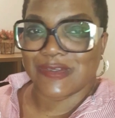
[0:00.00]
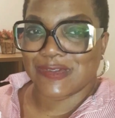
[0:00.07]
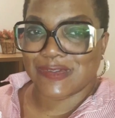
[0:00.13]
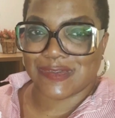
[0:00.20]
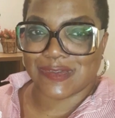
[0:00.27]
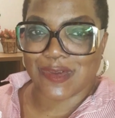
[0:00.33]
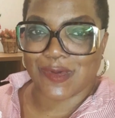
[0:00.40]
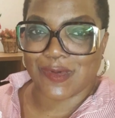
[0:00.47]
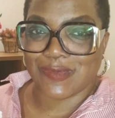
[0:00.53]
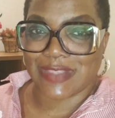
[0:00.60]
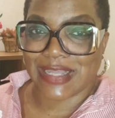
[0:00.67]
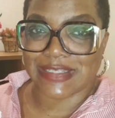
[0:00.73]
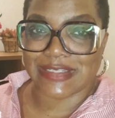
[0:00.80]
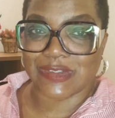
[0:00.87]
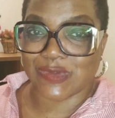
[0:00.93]
So
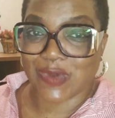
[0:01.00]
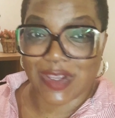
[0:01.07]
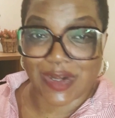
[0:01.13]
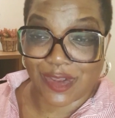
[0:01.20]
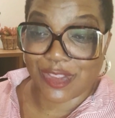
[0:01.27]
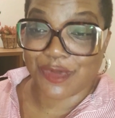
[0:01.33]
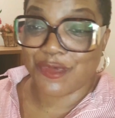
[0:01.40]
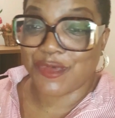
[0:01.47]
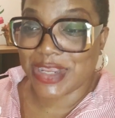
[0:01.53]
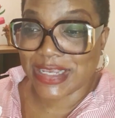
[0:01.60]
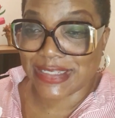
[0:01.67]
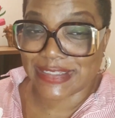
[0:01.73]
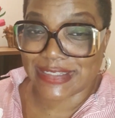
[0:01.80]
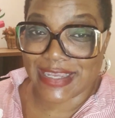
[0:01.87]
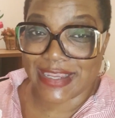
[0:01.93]
that is another
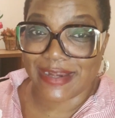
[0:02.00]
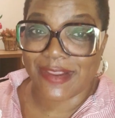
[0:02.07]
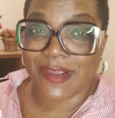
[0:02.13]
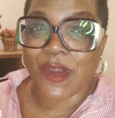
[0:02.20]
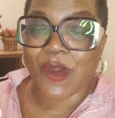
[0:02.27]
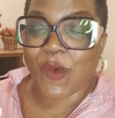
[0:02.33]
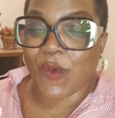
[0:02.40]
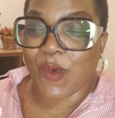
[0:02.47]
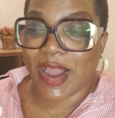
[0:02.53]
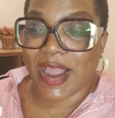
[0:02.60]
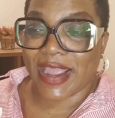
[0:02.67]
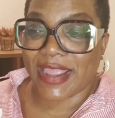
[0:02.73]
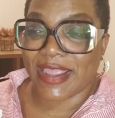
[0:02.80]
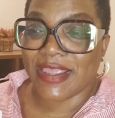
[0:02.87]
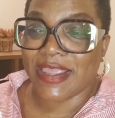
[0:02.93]
reason
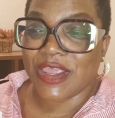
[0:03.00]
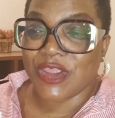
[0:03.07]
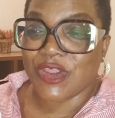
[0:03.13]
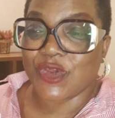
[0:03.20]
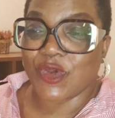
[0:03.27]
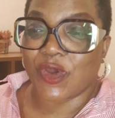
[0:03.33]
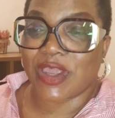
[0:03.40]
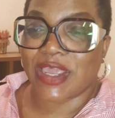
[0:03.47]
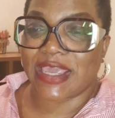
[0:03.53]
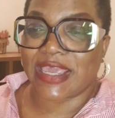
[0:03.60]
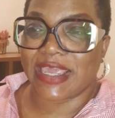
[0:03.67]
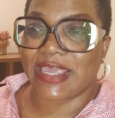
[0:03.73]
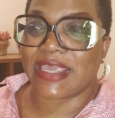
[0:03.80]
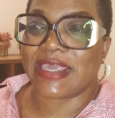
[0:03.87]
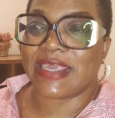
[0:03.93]
why your
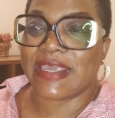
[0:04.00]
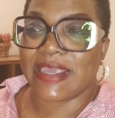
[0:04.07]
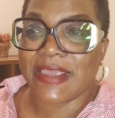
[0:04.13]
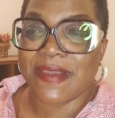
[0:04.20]
cake